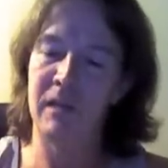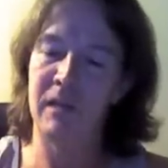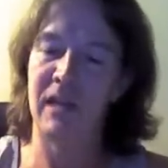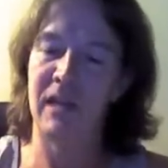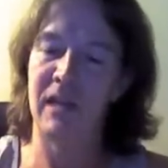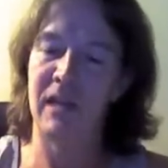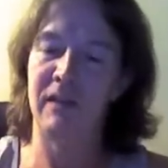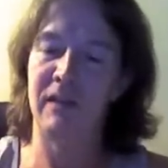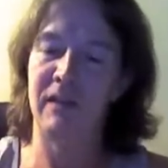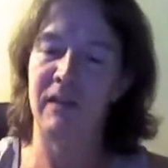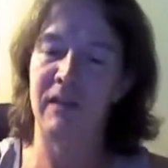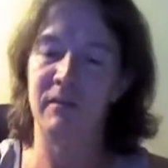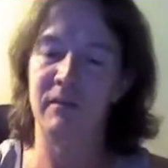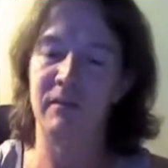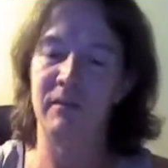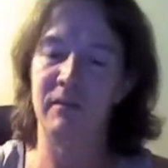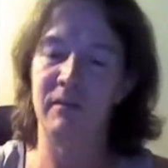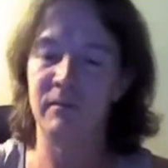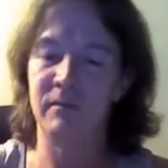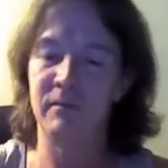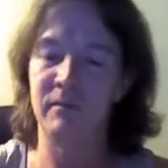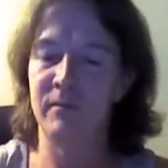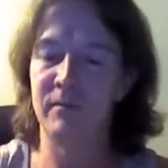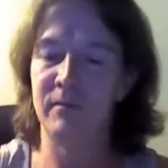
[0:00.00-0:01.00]
mix that
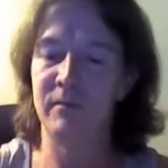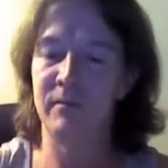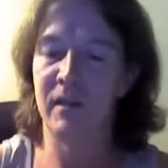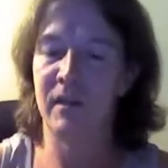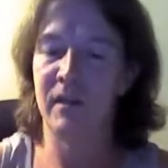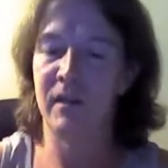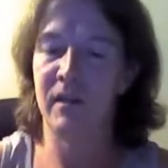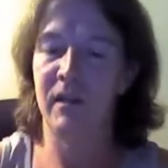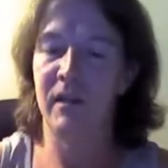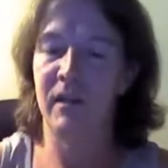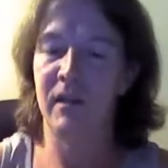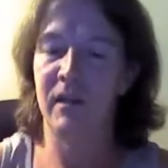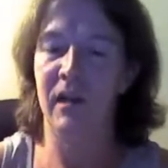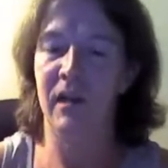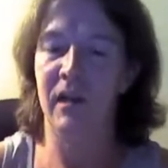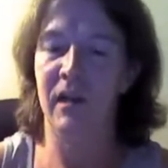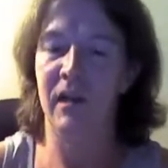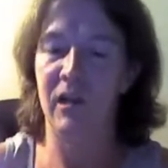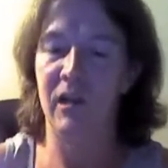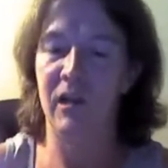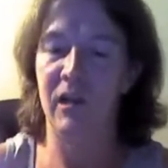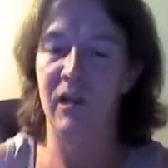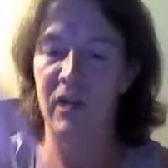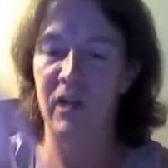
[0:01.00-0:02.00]

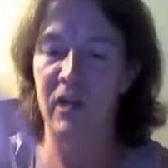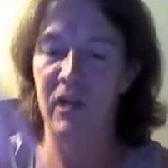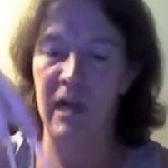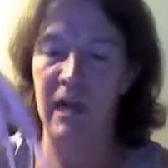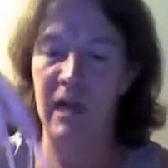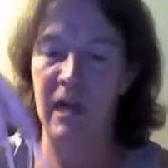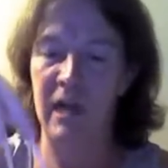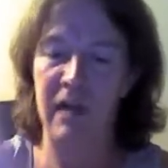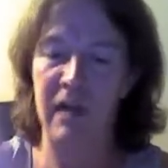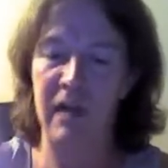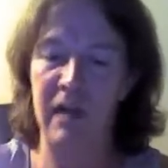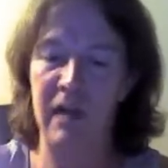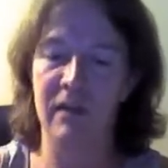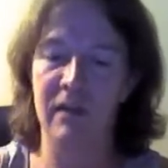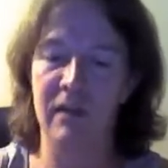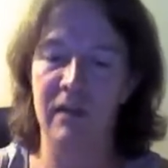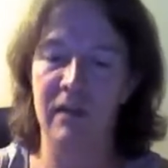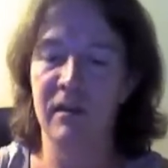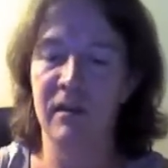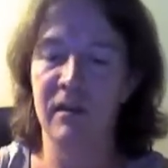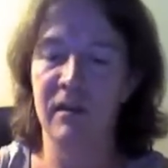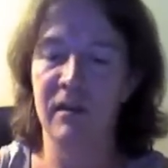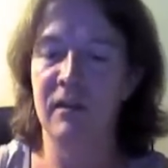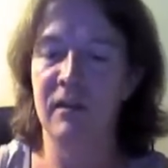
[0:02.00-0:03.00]
little lunch I
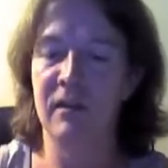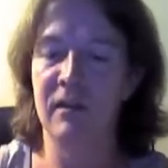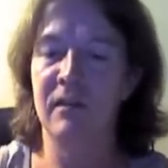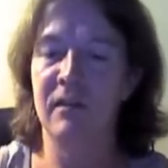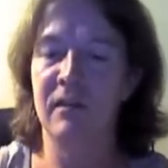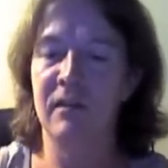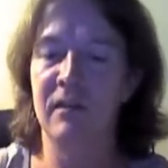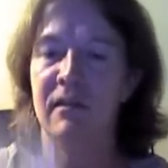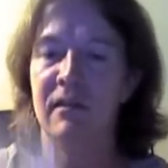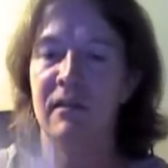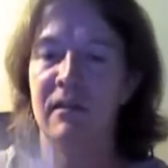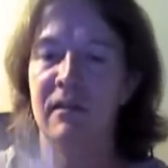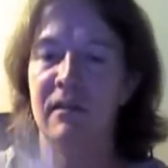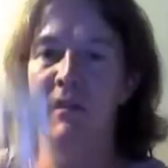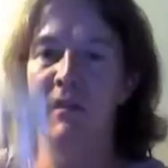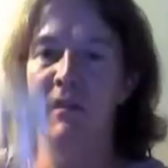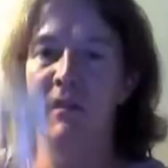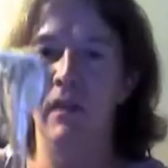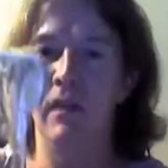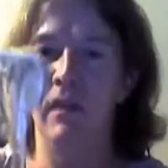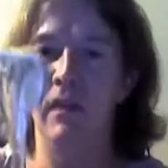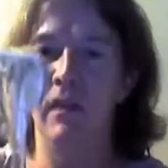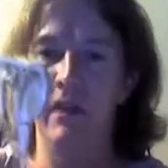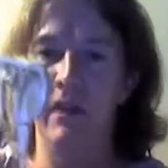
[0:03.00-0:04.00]
got, and
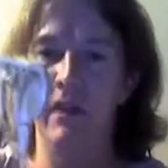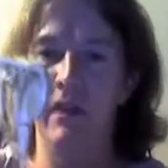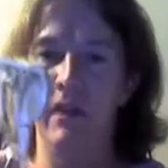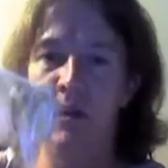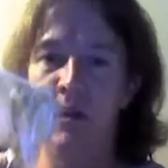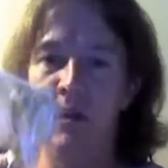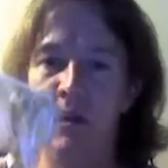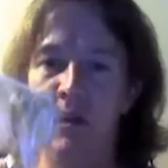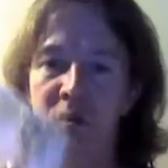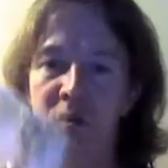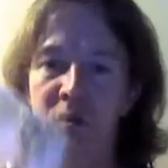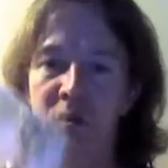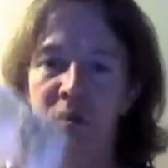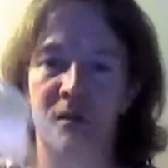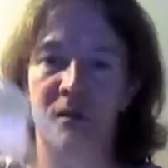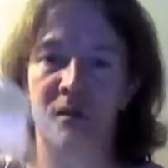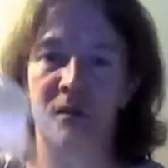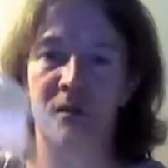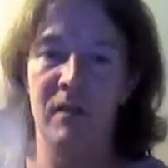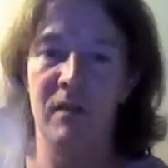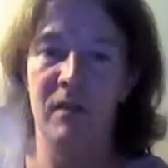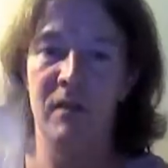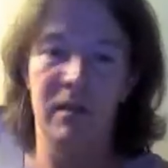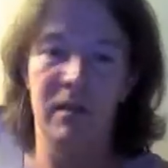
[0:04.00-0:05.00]
there we
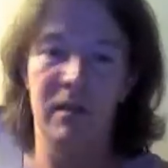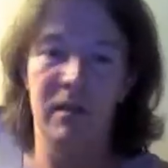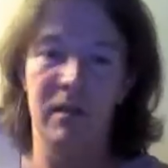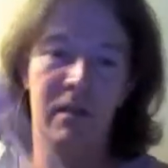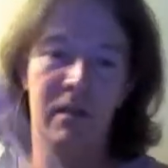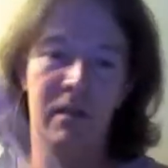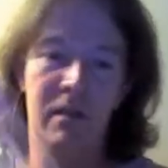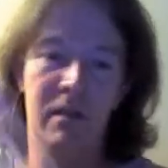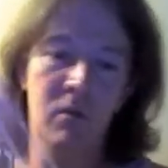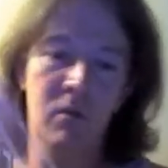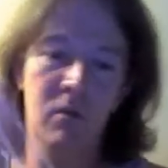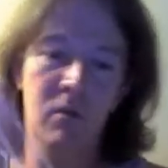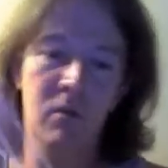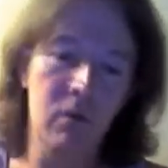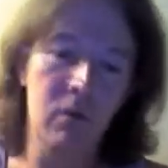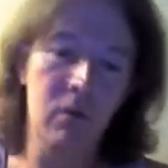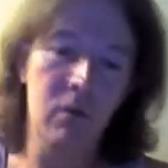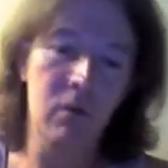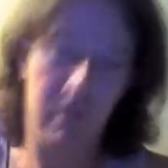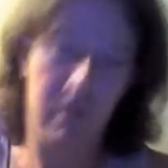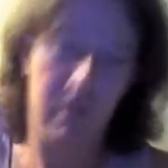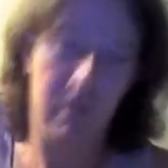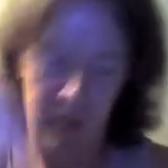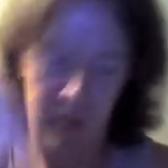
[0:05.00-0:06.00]
go.
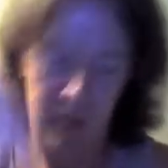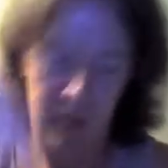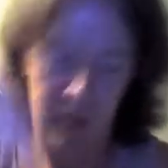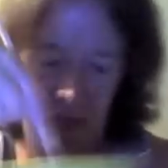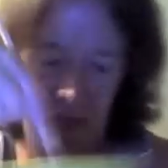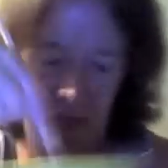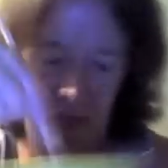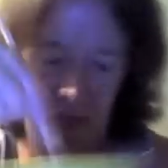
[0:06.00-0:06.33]
Ooh, it's